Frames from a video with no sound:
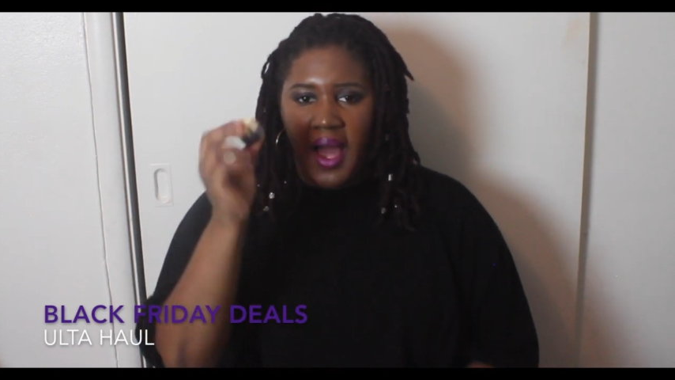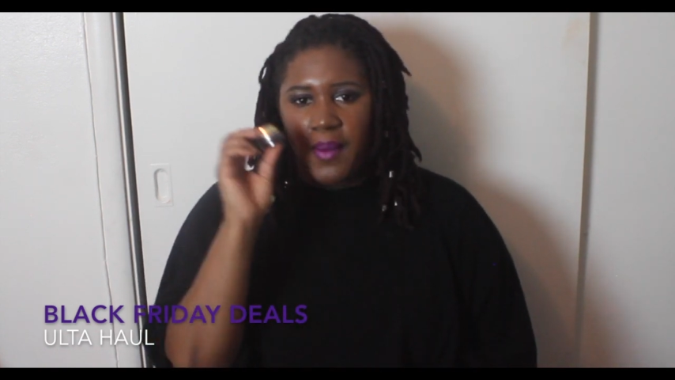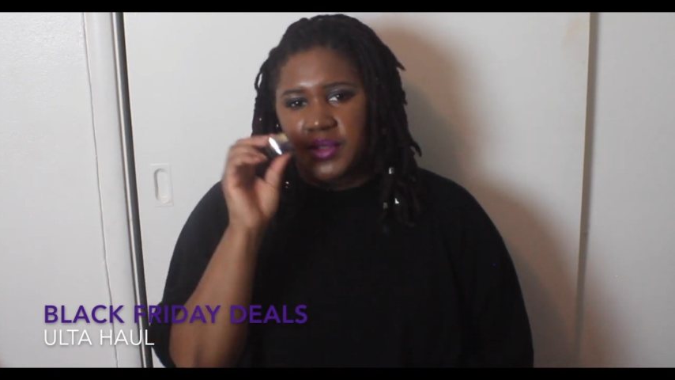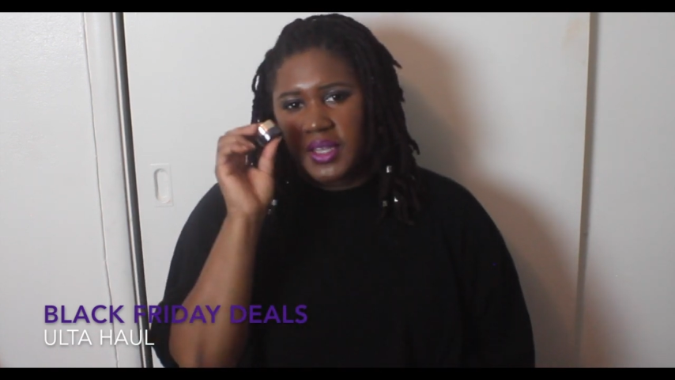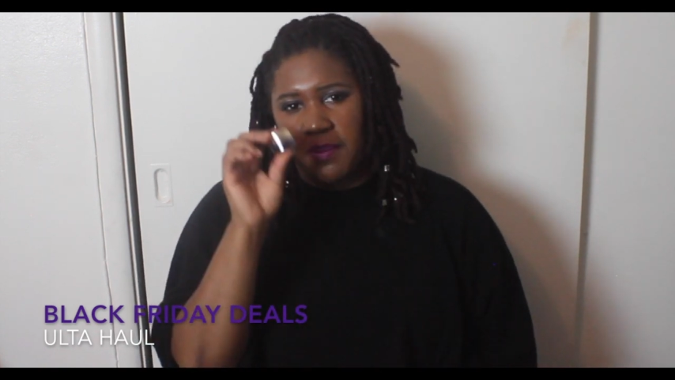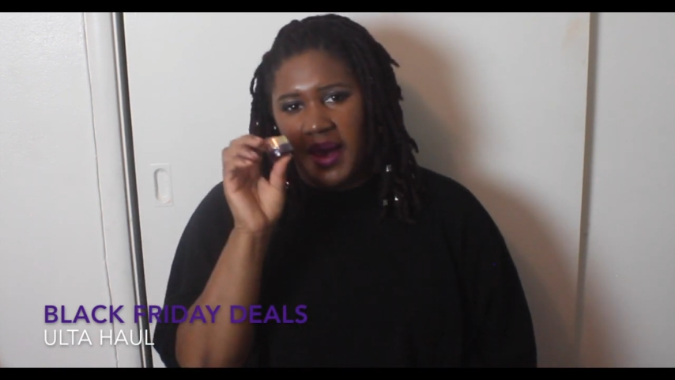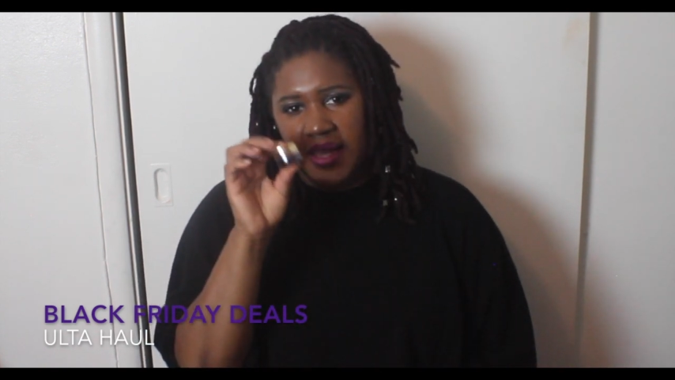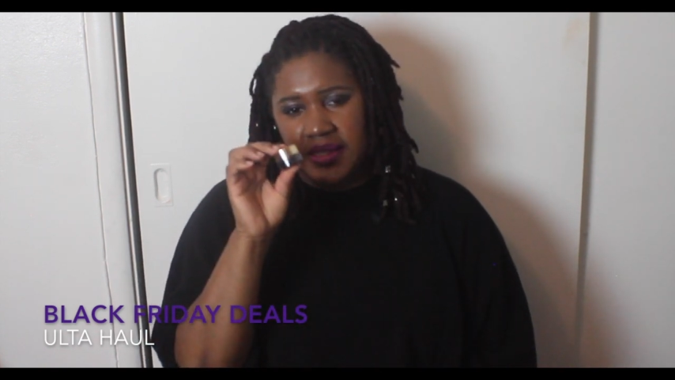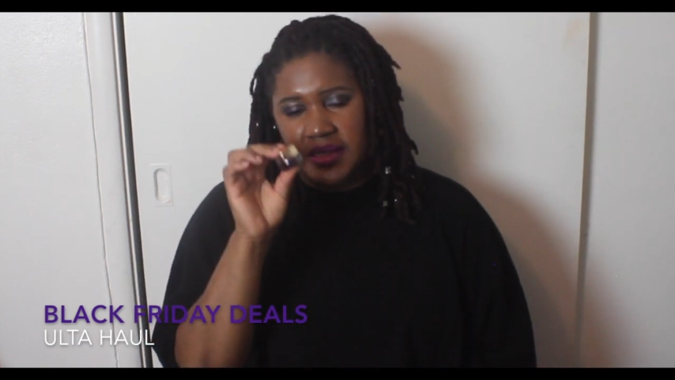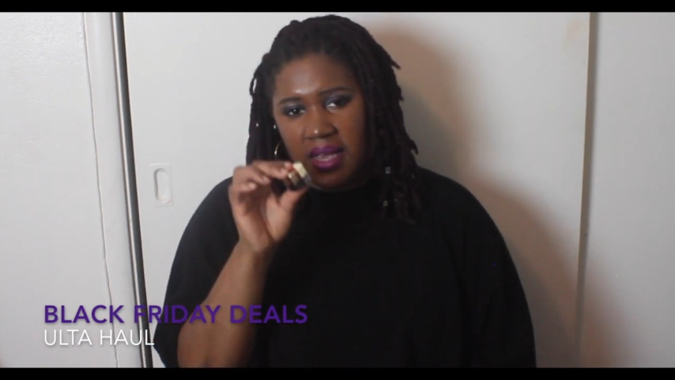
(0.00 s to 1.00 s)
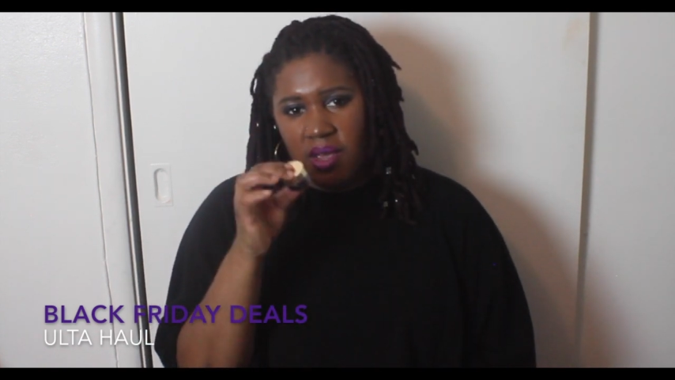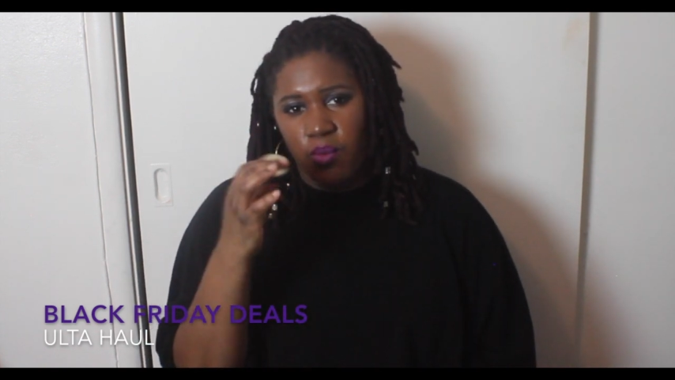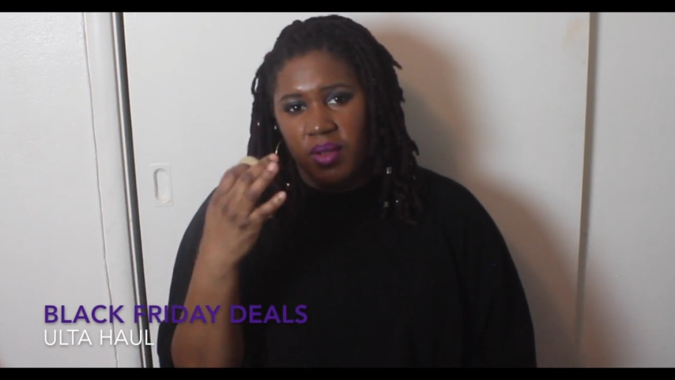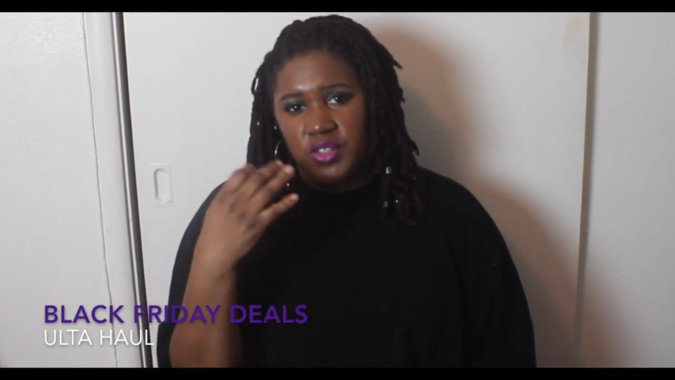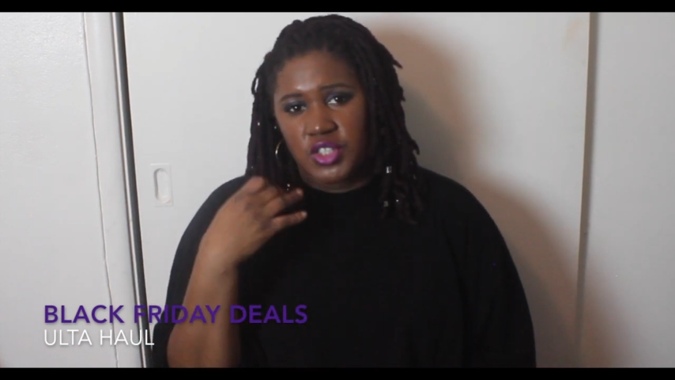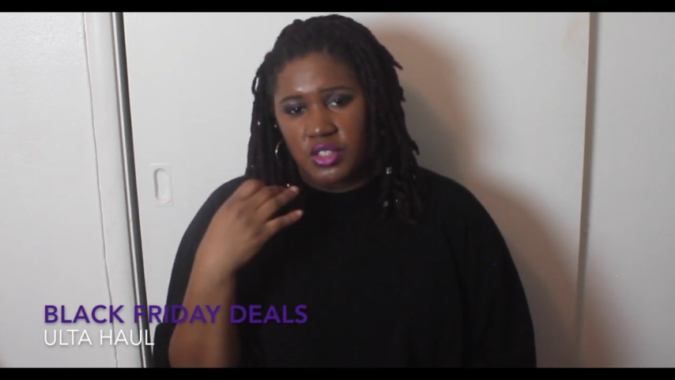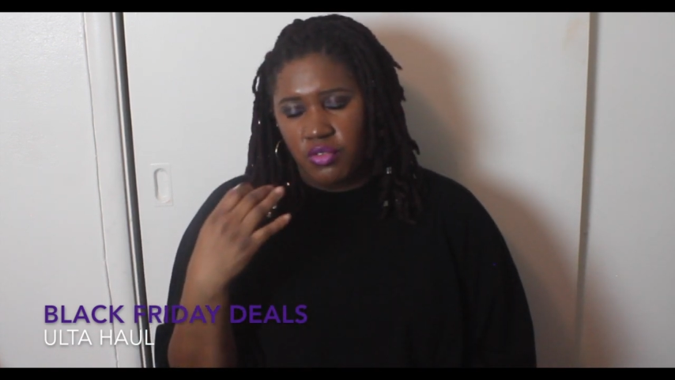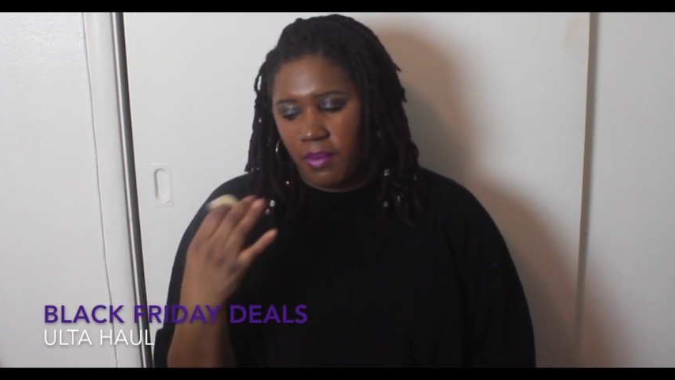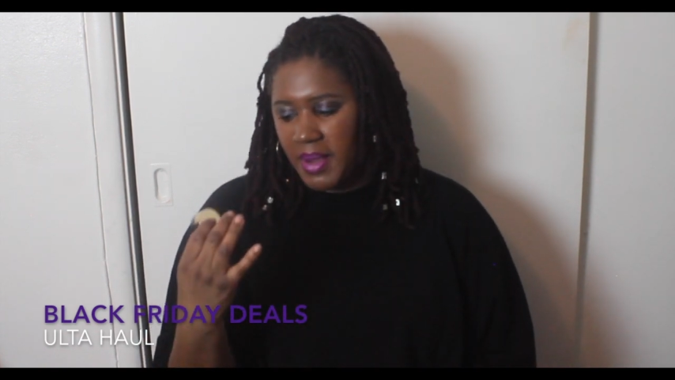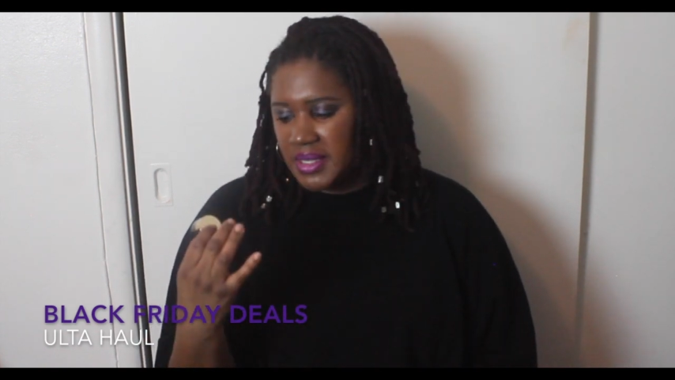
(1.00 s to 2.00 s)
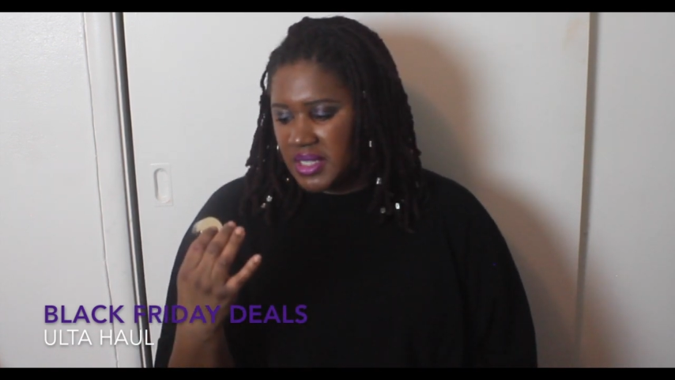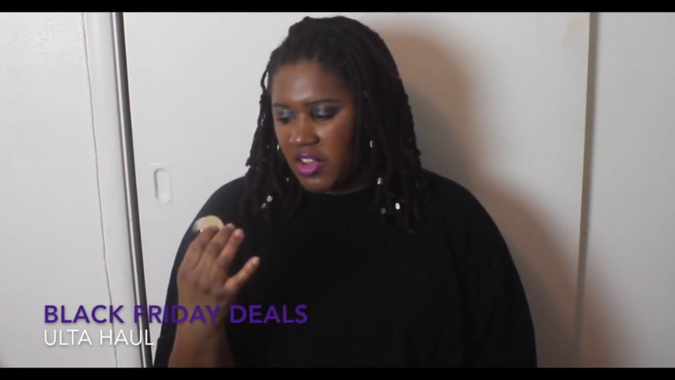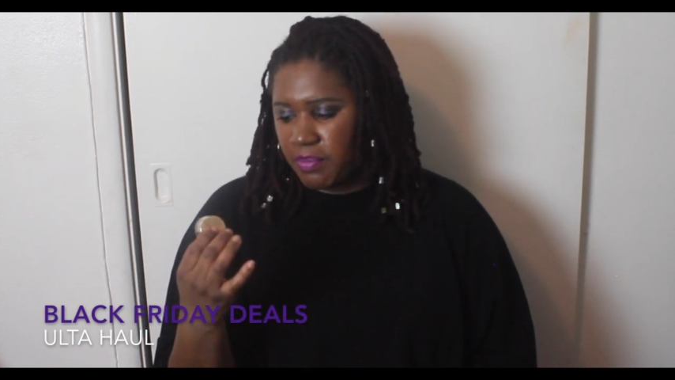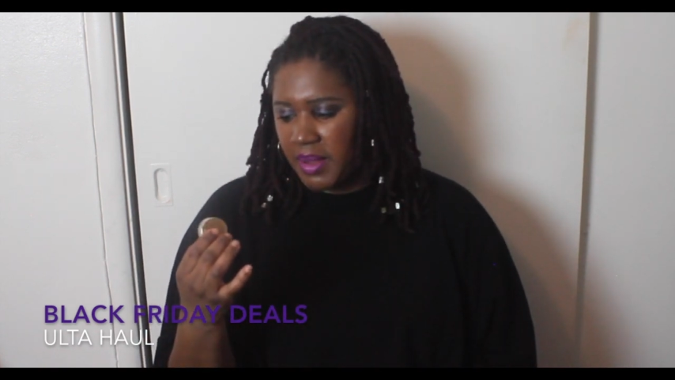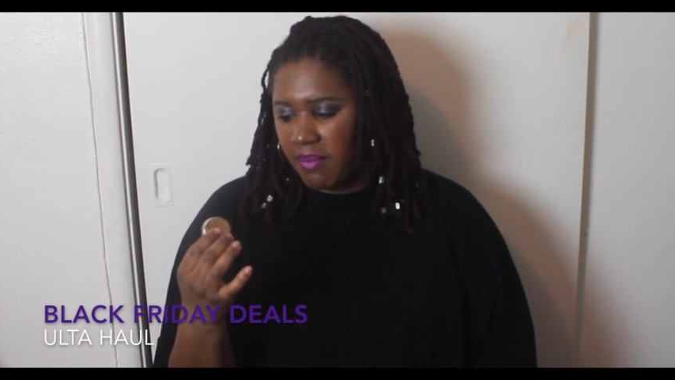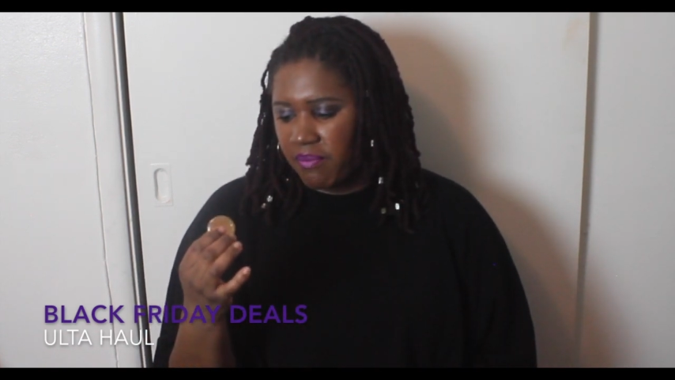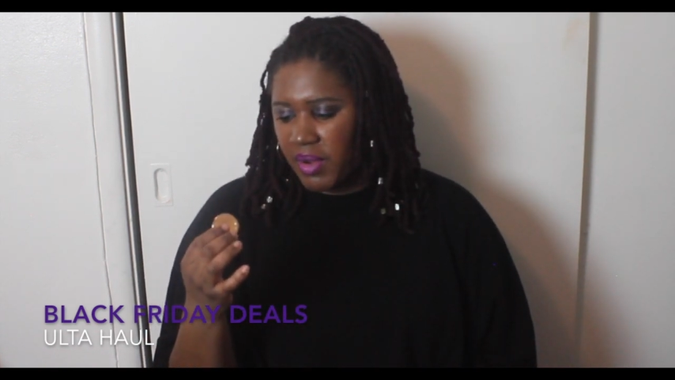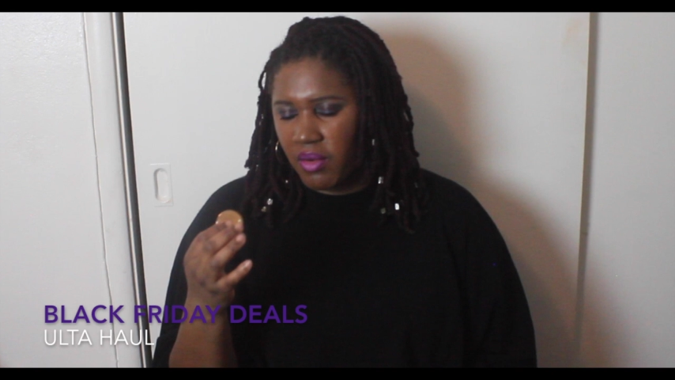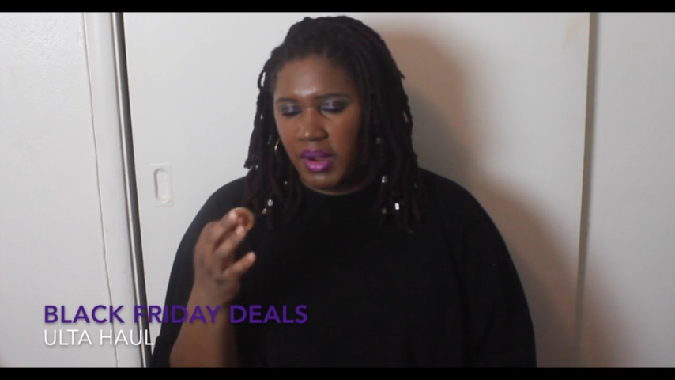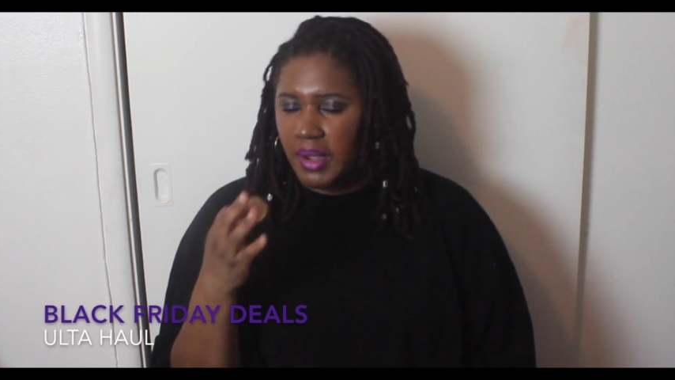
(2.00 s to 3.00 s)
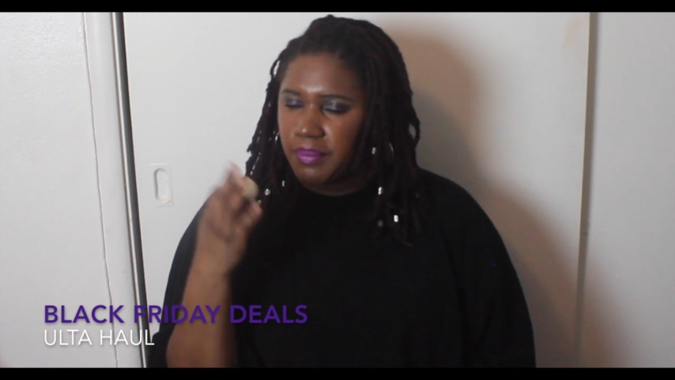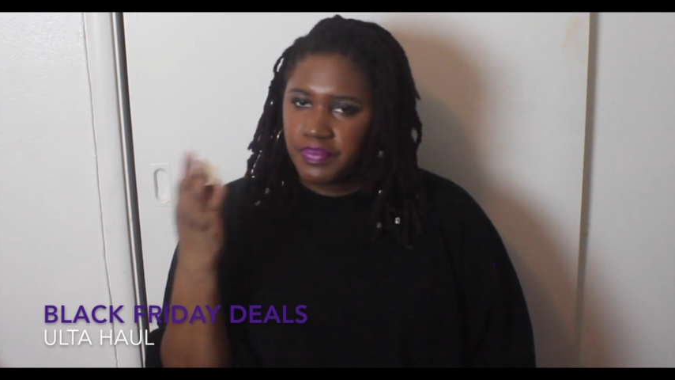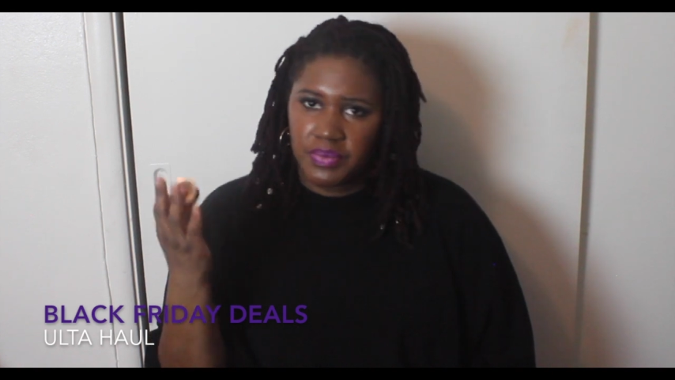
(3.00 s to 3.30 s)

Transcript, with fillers: I was going to buy a second one just for myself, but I'm figuring,